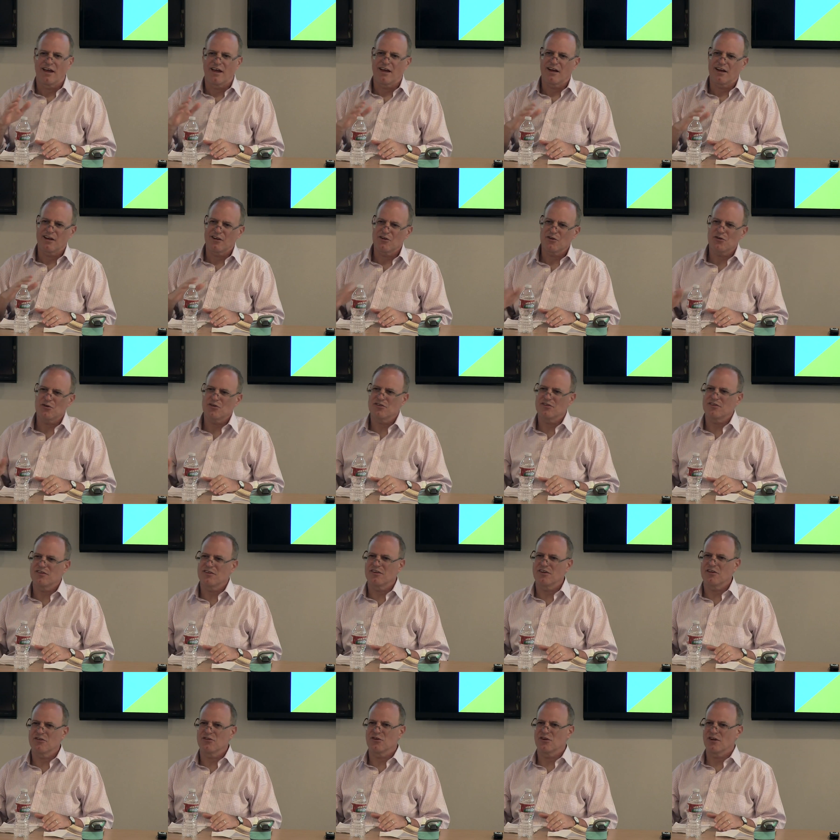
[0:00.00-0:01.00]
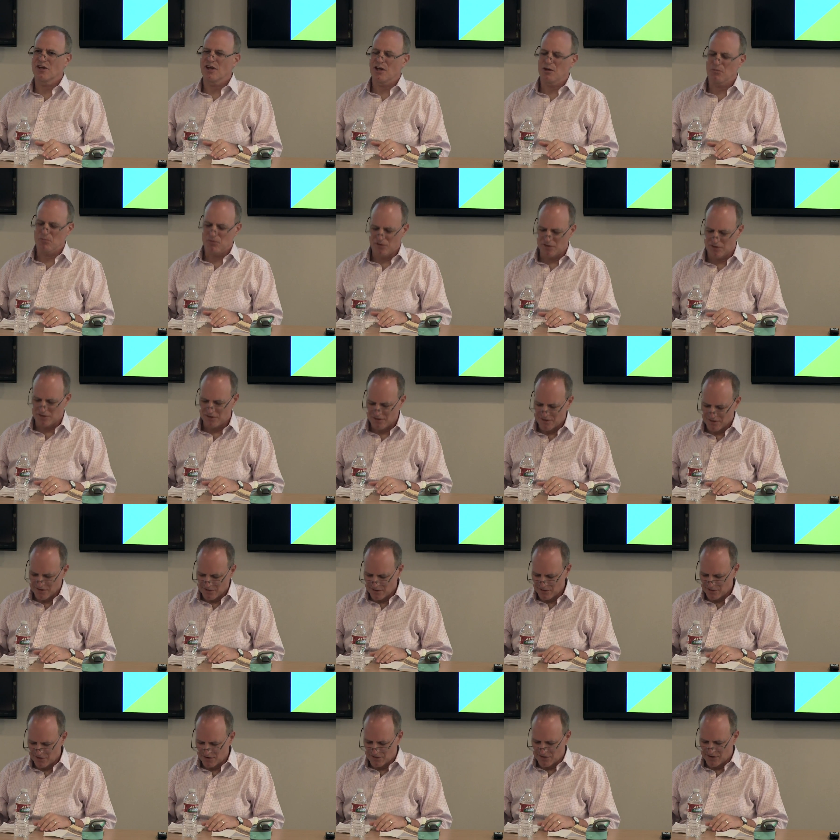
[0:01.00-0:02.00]
and I noticed another gap in the,
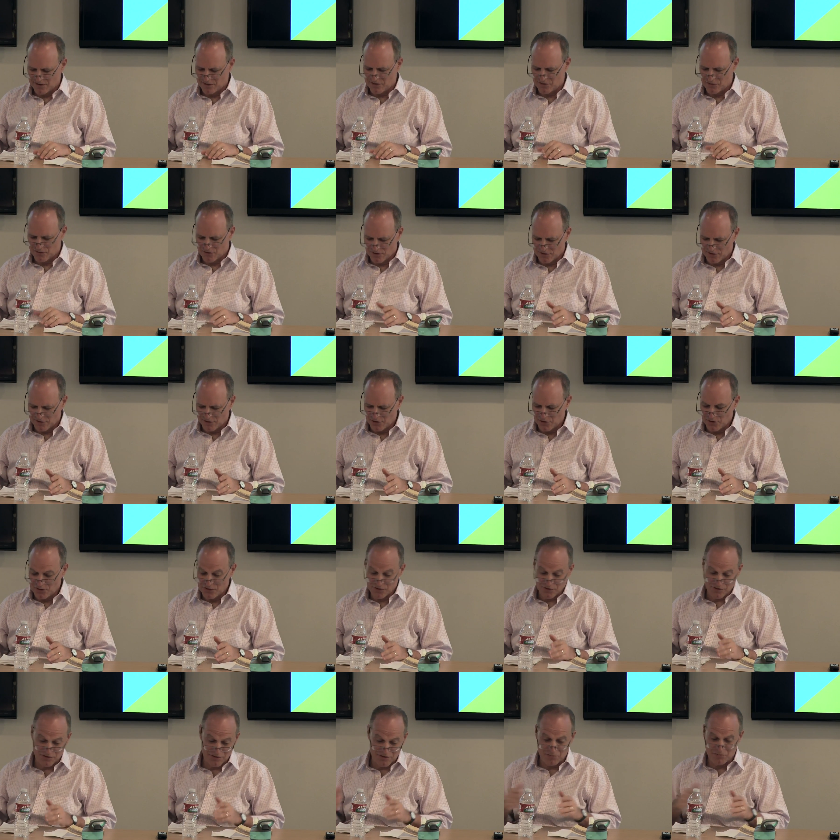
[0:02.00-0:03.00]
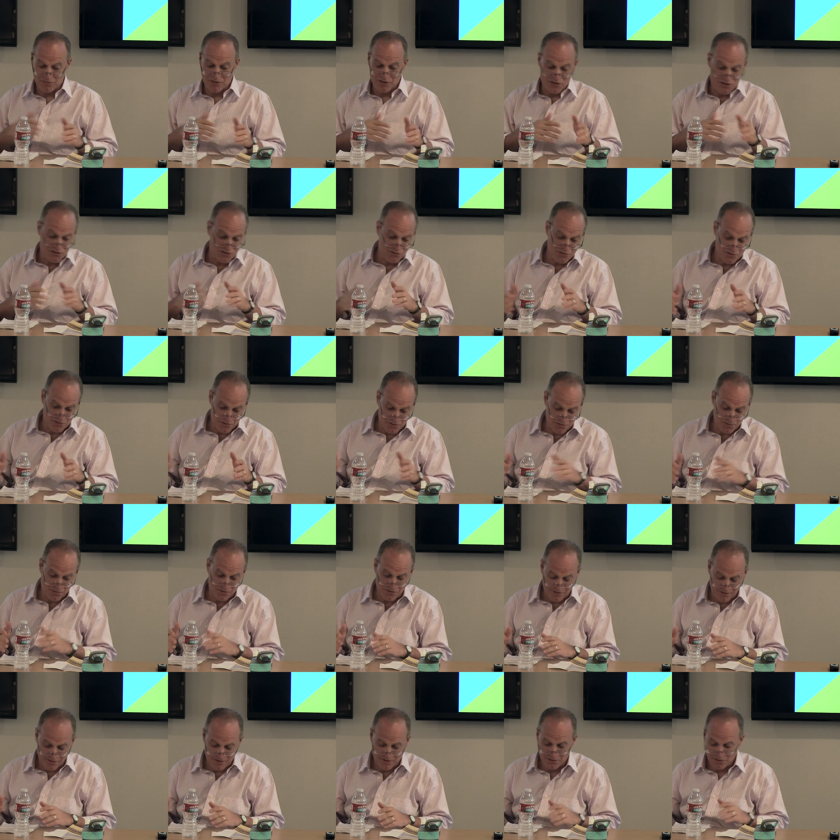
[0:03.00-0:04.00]
in the literature that my students
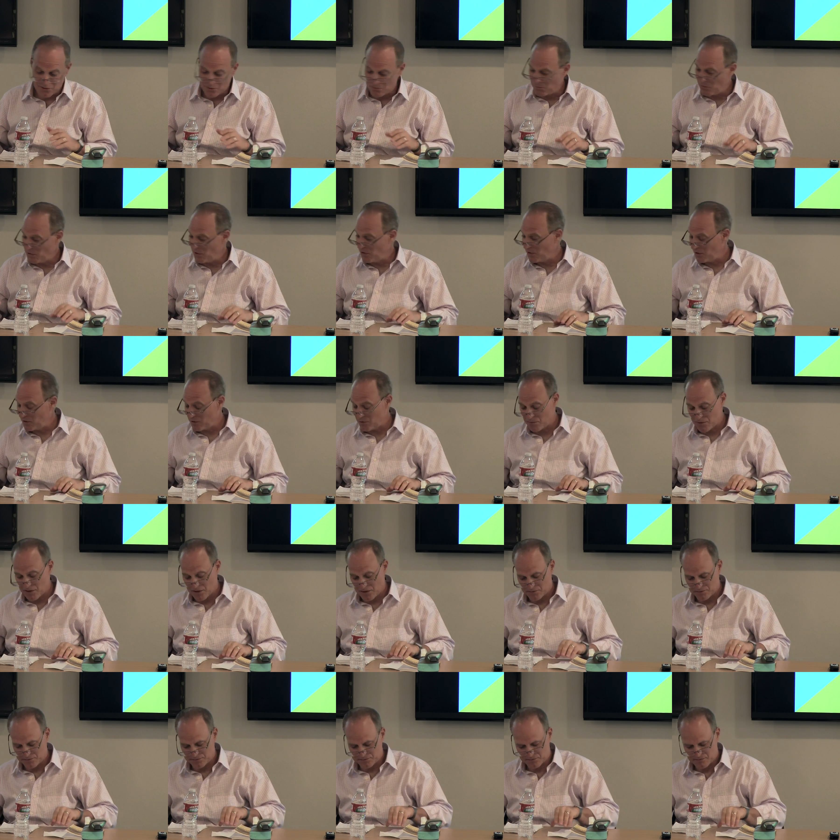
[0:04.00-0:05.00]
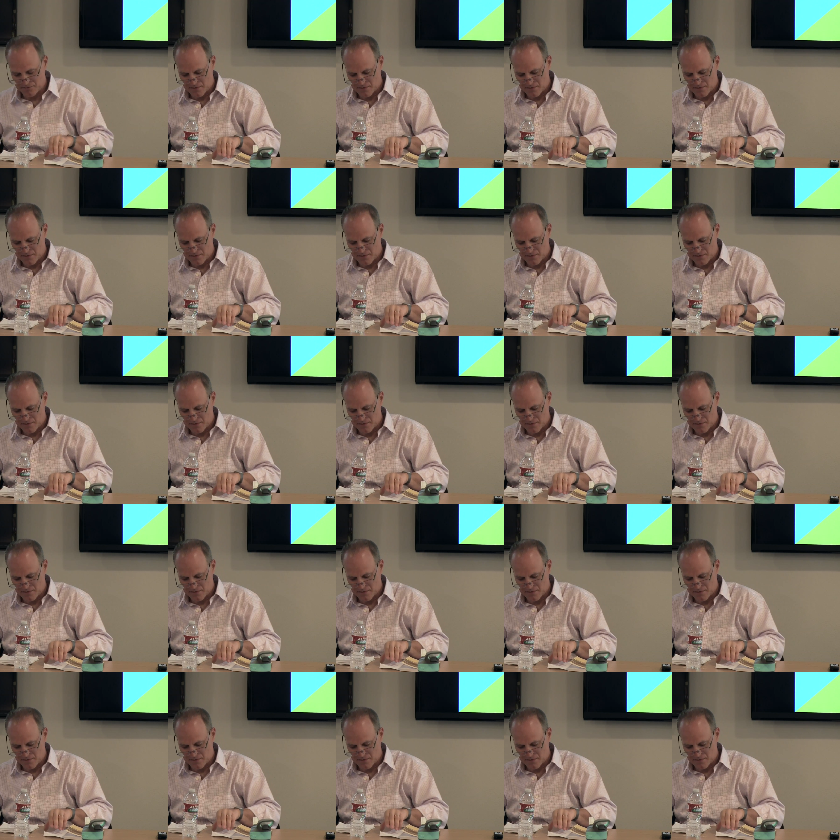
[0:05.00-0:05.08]
were you know, complaining about